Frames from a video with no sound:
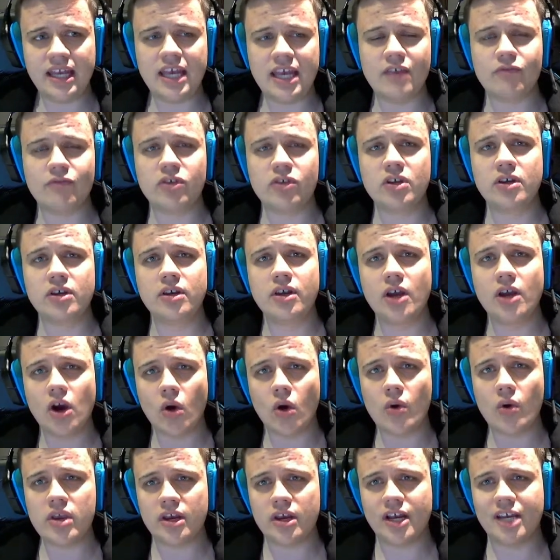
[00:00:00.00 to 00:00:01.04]
if you
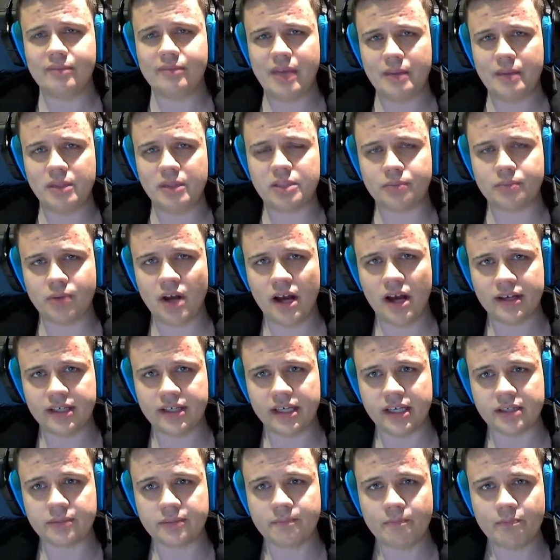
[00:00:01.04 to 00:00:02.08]
know you're going to be able to proc it.